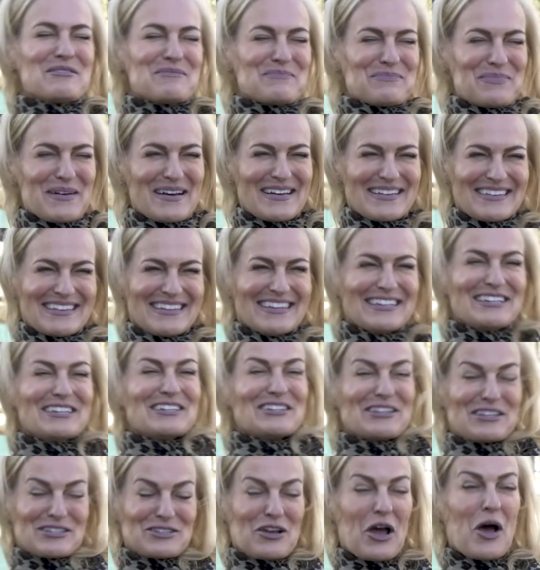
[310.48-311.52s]
But
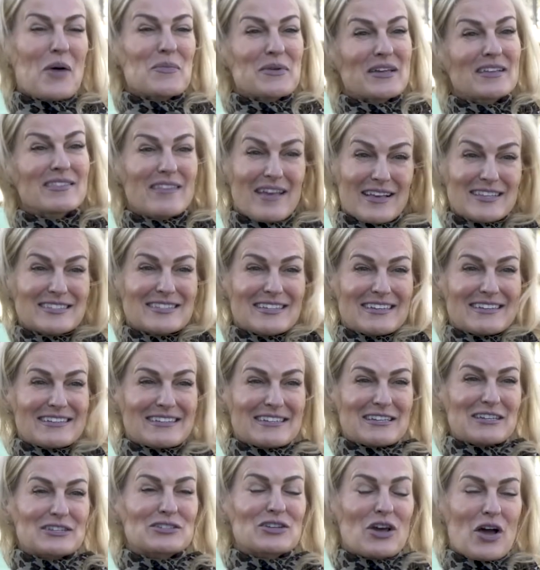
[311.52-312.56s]
it taught me a lesson.
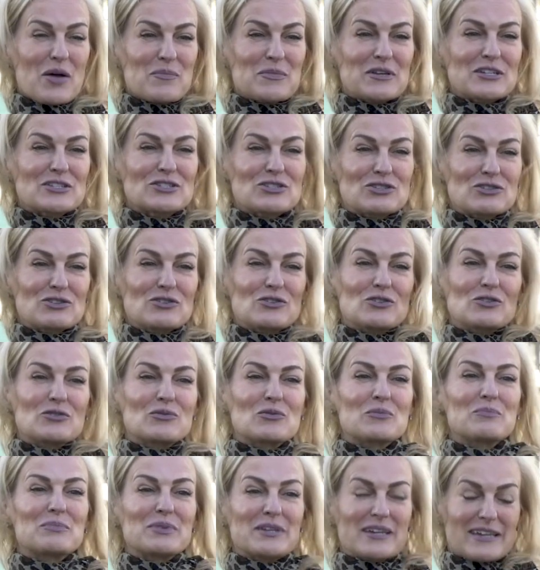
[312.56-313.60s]
It taught me to
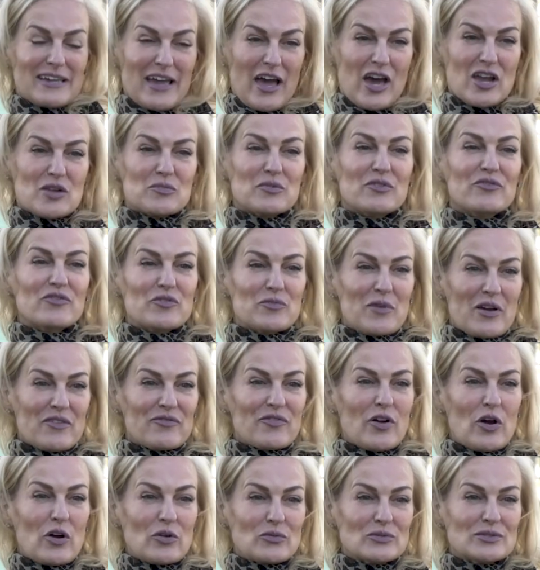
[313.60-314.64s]
be accountable for my
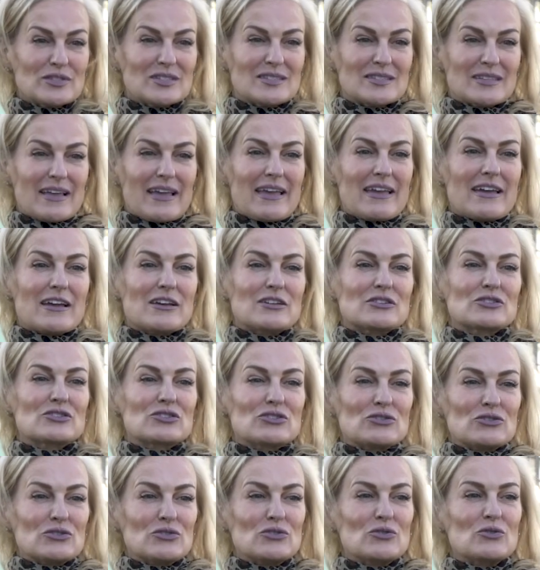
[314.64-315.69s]
votes and
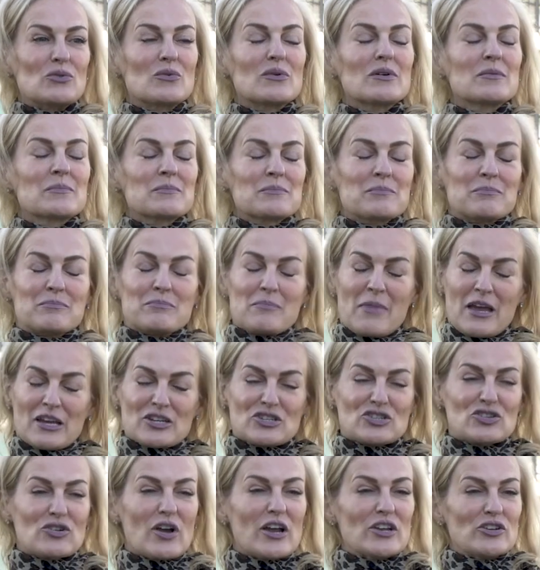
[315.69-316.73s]
to make
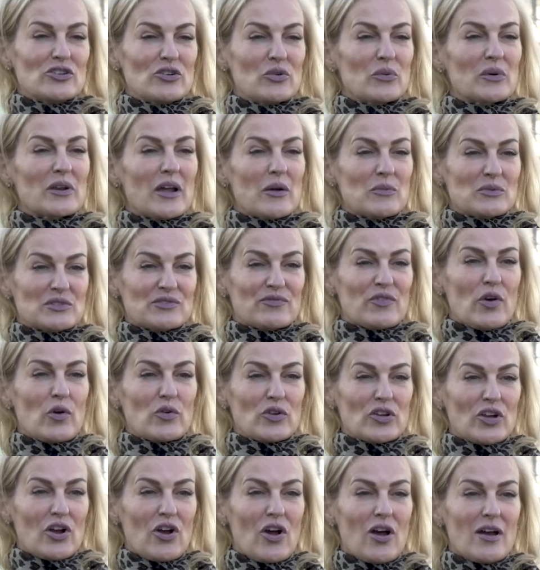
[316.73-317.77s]
sure I knew what I was
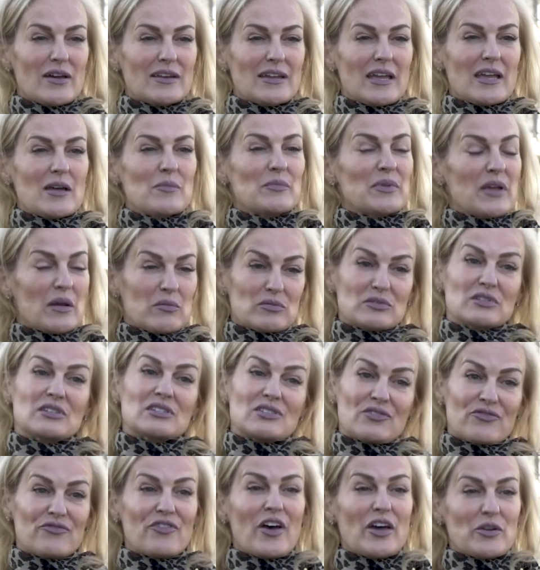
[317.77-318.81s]
voting on and be able to
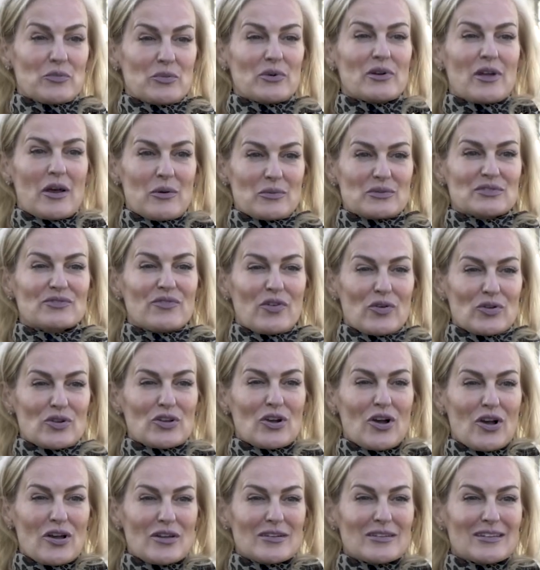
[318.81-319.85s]
defend what I was voting
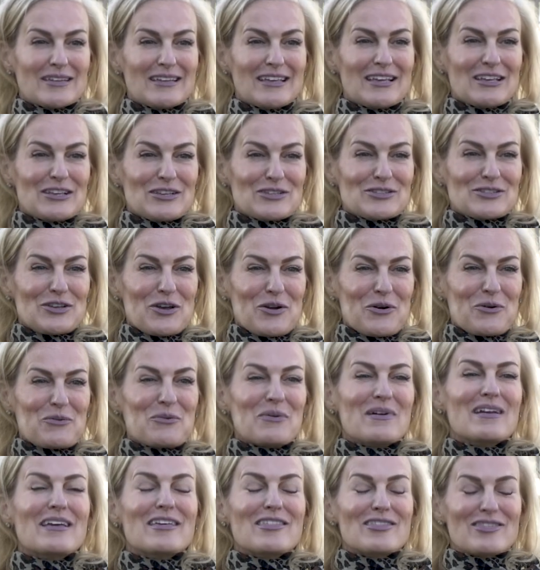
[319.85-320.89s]
on. So
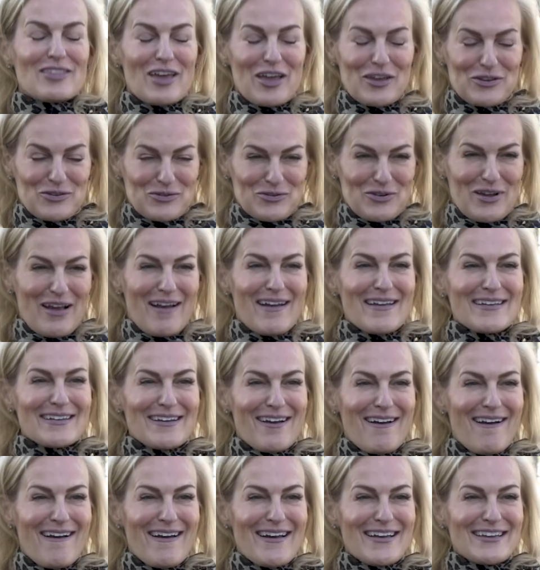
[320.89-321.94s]
thank you to
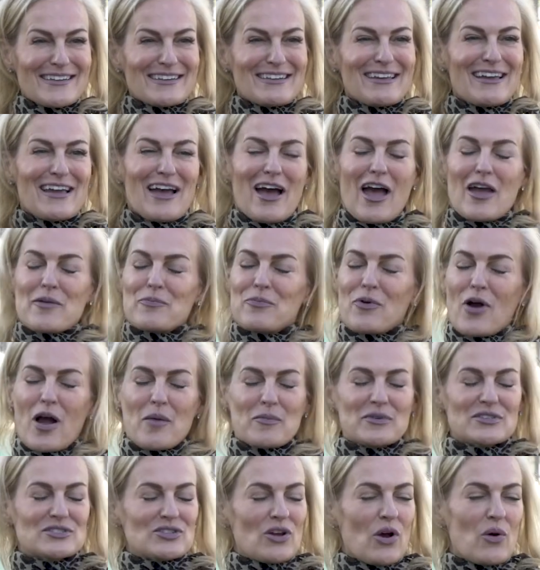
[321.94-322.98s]
ICON. I
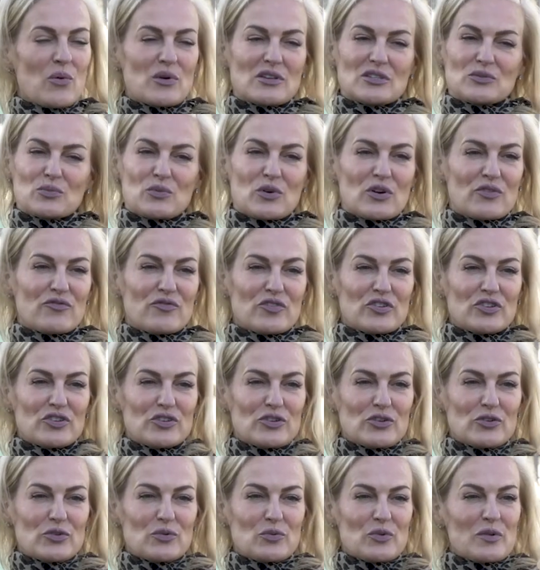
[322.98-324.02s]
promise to always work for
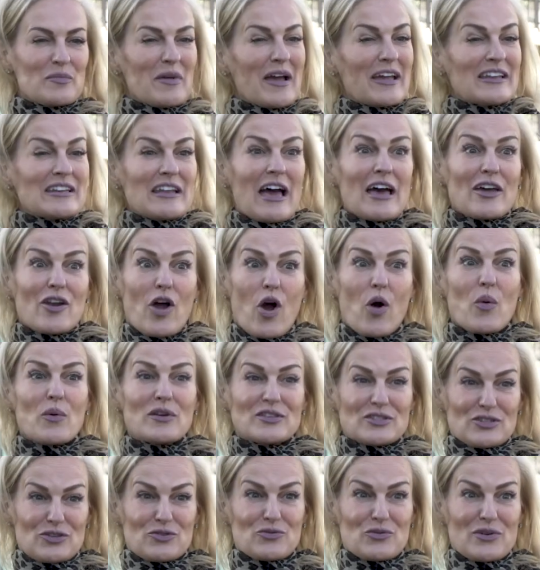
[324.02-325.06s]
you. We might not
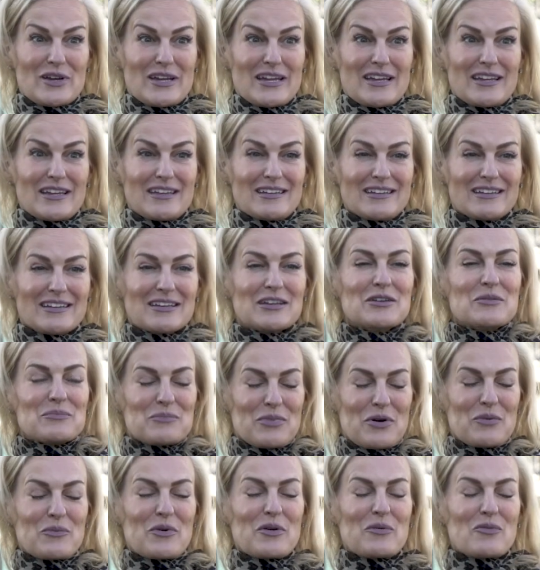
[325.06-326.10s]
always agree,
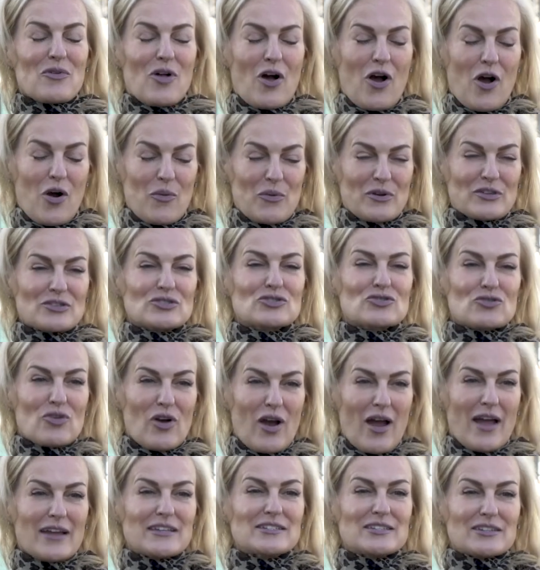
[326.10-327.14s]
but we will always
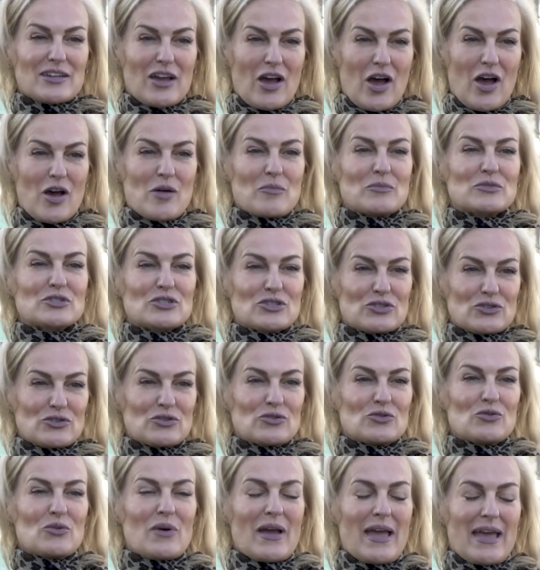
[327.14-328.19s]
try to come
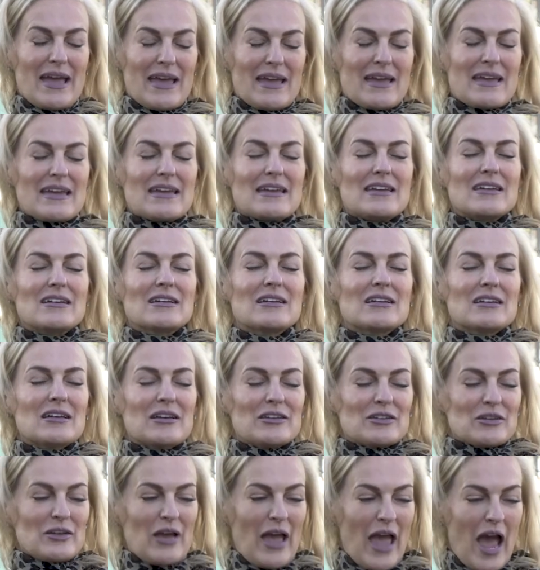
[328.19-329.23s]
to a
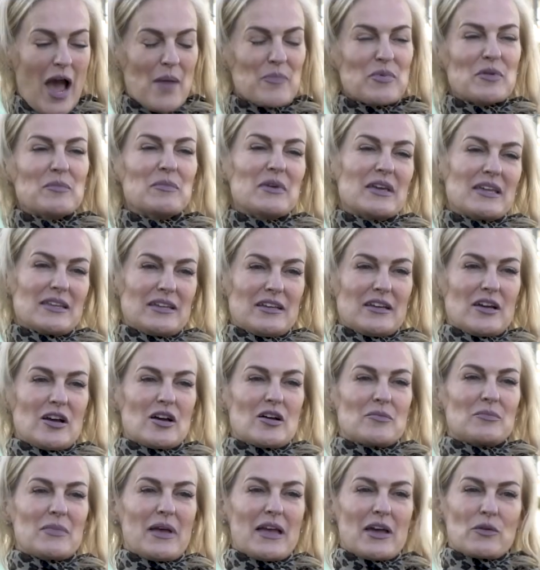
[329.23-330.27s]
happy
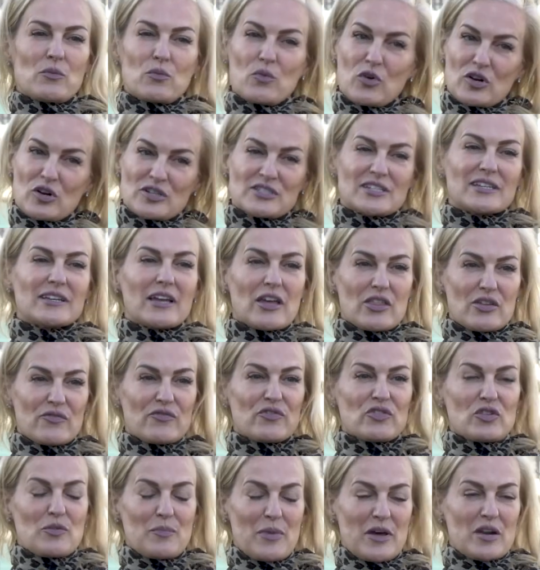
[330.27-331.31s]
medium and work together for
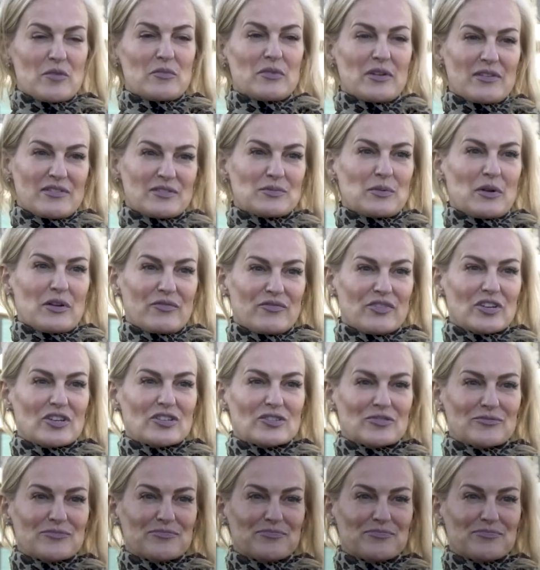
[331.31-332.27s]
the betterment of Springfield.